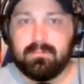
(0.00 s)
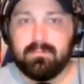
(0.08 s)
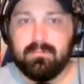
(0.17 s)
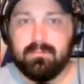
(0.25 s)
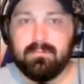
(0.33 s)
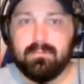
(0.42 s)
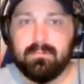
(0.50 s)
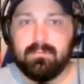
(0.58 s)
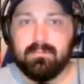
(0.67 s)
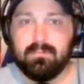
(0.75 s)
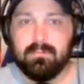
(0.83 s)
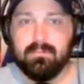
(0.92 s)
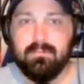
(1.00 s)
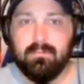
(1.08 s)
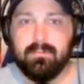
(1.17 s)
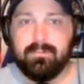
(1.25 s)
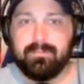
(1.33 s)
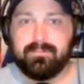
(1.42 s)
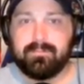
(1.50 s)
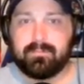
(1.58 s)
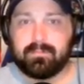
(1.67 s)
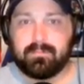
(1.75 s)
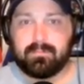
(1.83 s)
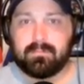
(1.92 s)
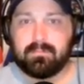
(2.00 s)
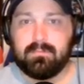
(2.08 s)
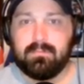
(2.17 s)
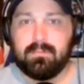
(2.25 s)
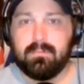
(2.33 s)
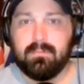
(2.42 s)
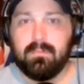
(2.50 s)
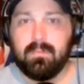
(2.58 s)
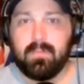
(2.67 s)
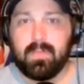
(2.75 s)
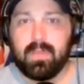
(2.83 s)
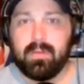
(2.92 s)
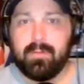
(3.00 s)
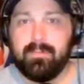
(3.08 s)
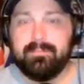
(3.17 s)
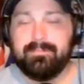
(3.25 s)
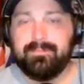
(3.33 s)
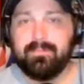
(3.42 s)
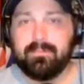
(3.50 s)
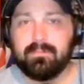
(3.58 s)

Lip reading: [no speech]